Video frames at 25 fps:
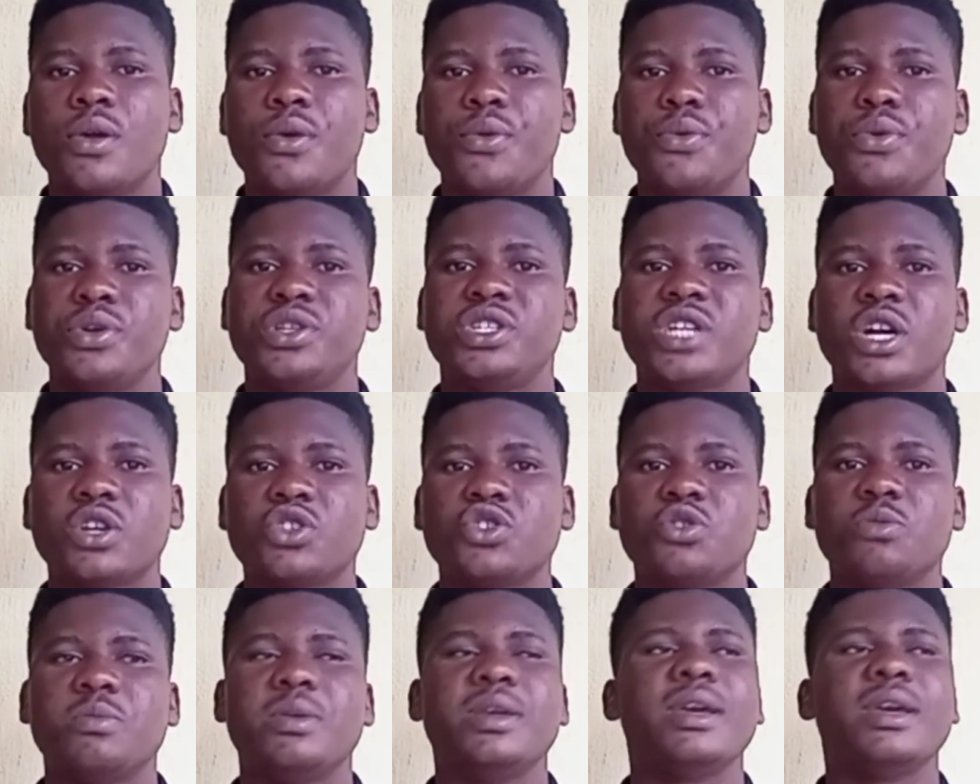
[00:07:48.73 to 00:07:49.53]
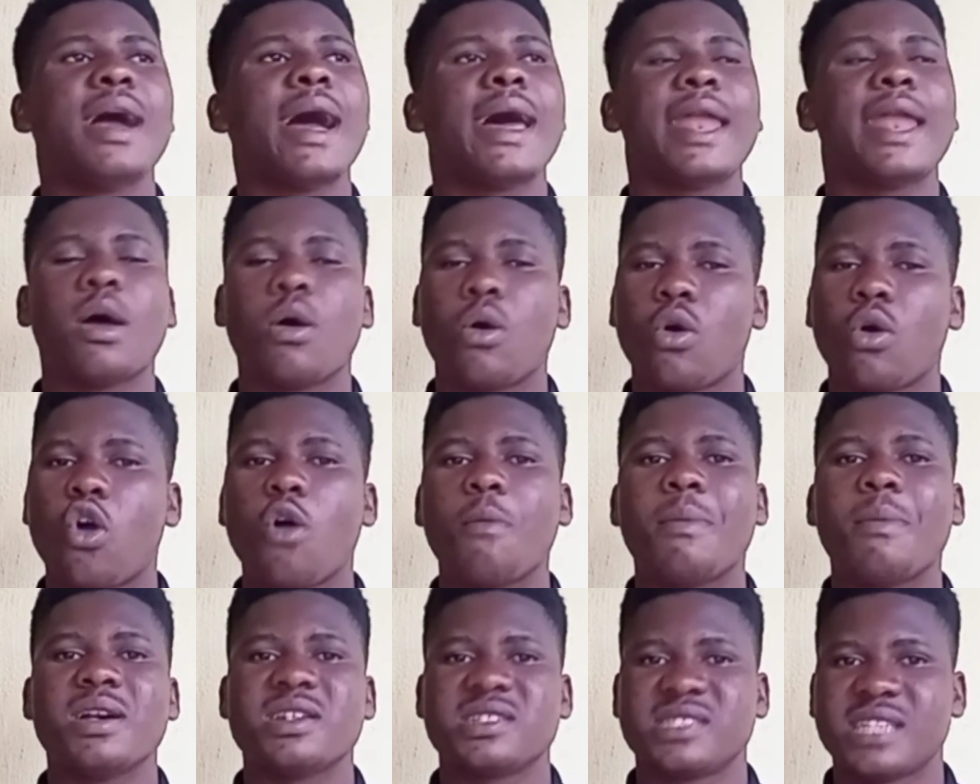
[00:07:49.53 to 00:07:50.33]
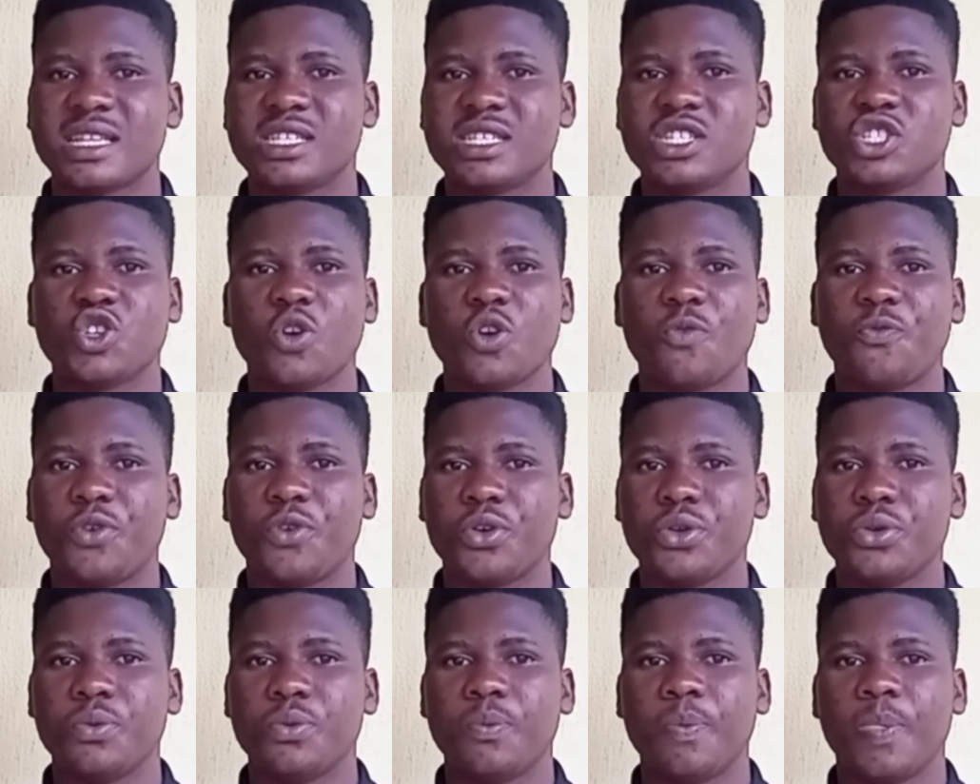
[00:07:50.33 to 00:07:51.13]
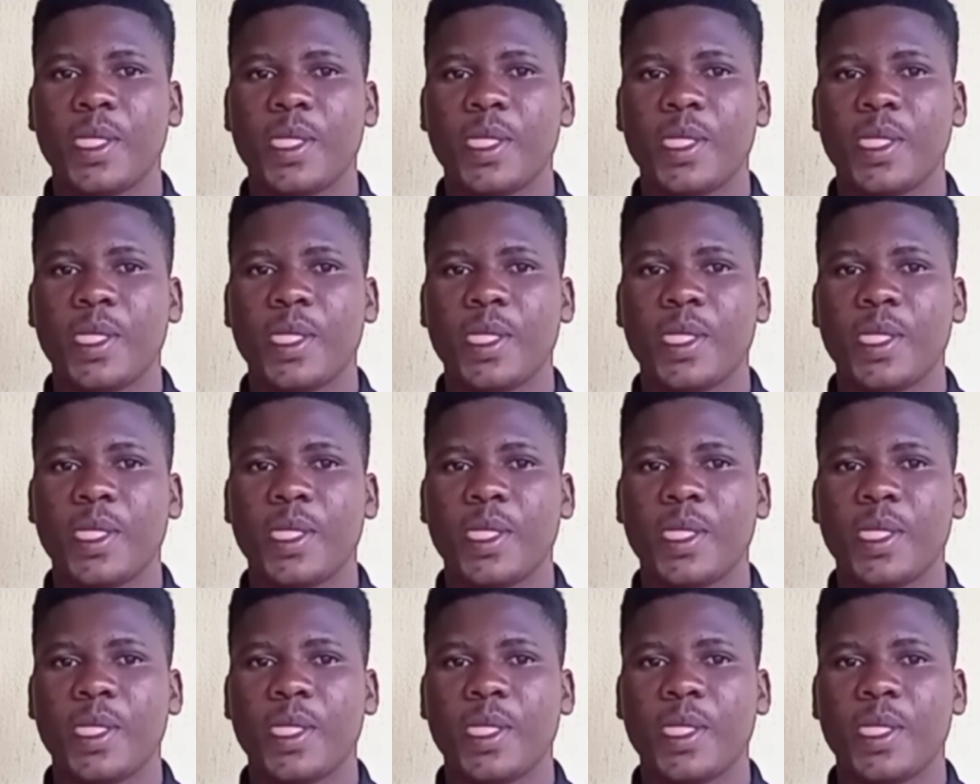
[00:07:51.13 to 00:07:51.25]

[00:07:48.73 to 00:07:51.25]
Reach out to me and I'll come and start it up for you.